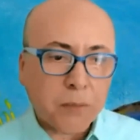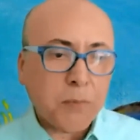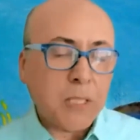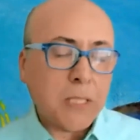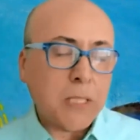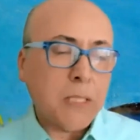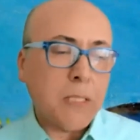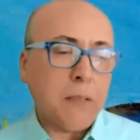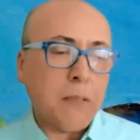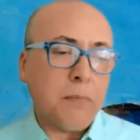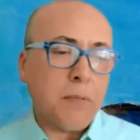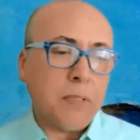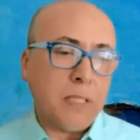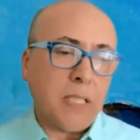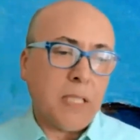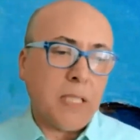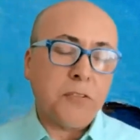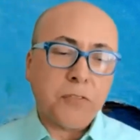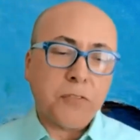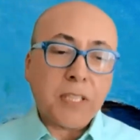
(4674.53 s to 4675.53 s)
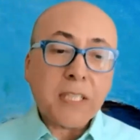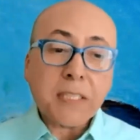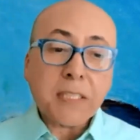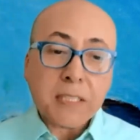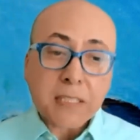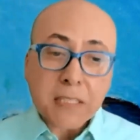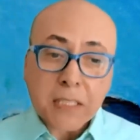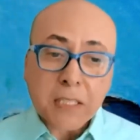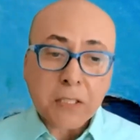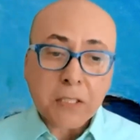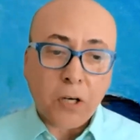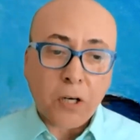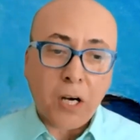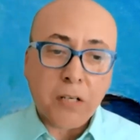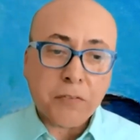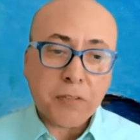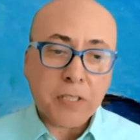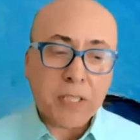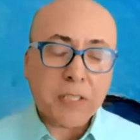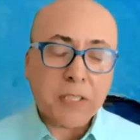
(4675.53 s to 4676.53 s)
I mean, uh, are strengths in
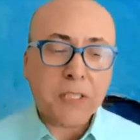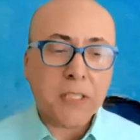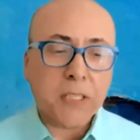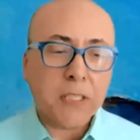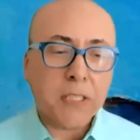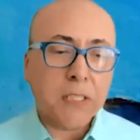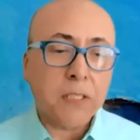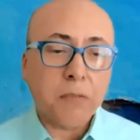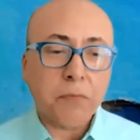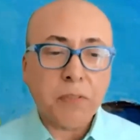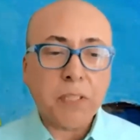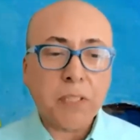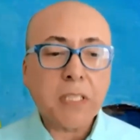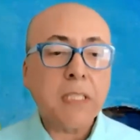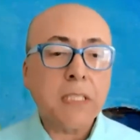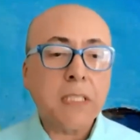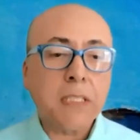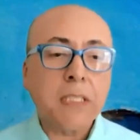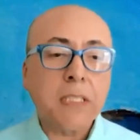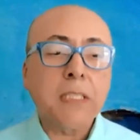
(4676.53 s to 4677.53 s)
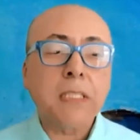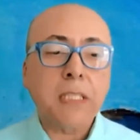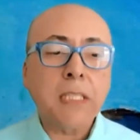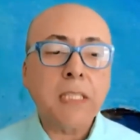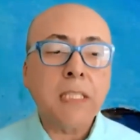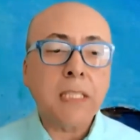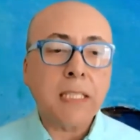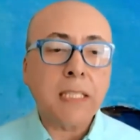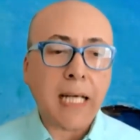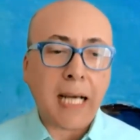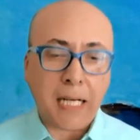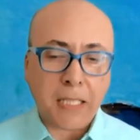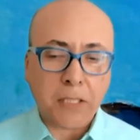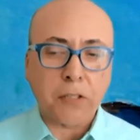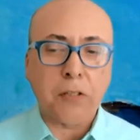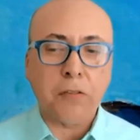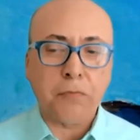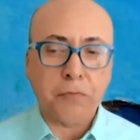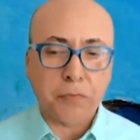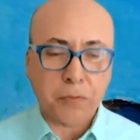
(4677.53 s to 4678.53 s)
diversity, the weaknesses in
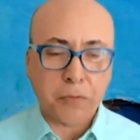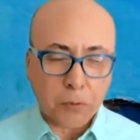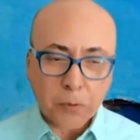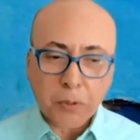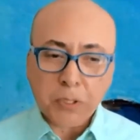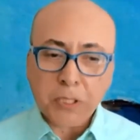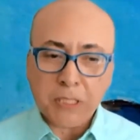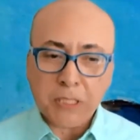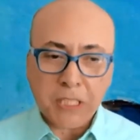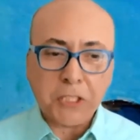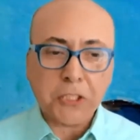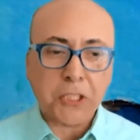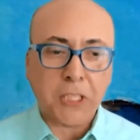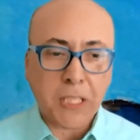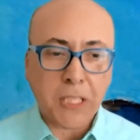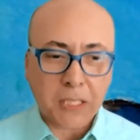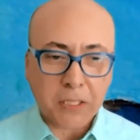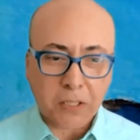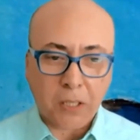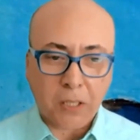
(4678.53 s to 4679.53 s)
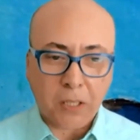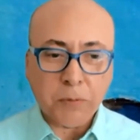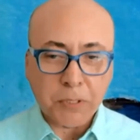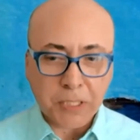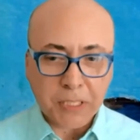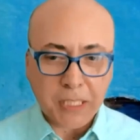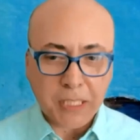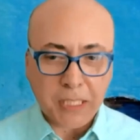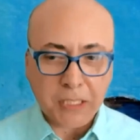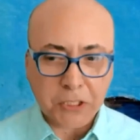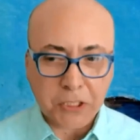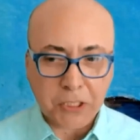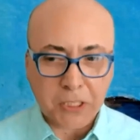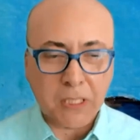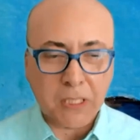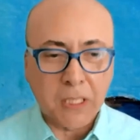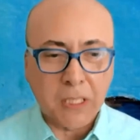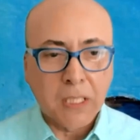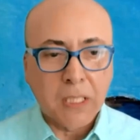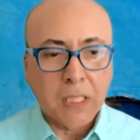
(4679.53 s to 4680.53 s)
lack of coordination and
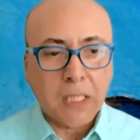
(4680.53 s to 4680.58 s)
communication.